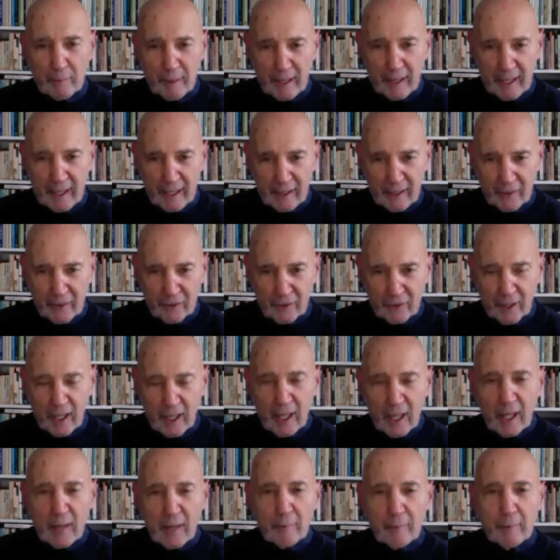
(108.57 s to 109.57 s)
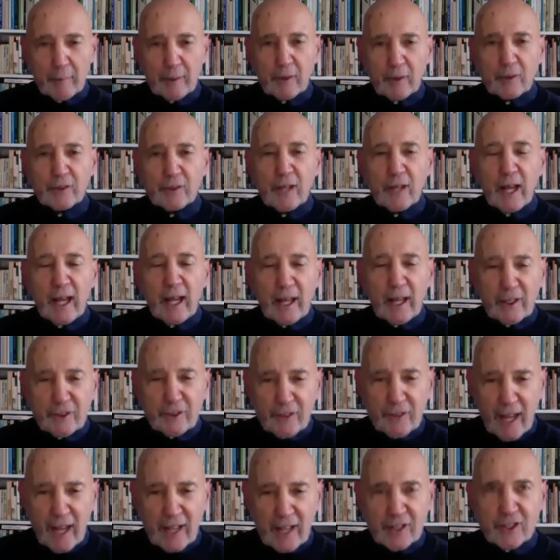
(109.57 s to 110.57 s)
beings, because
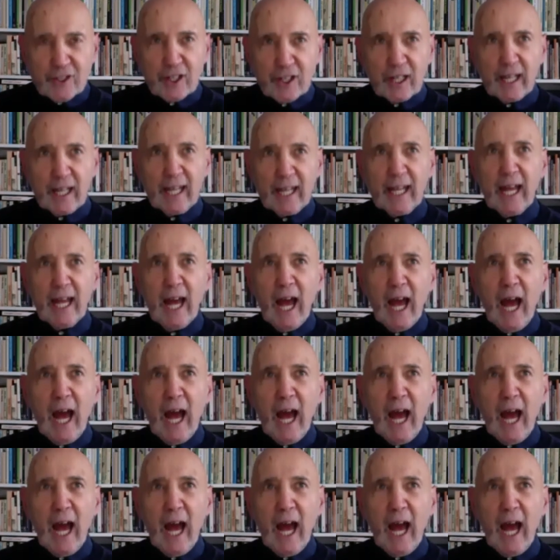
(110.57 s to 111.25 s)
essentially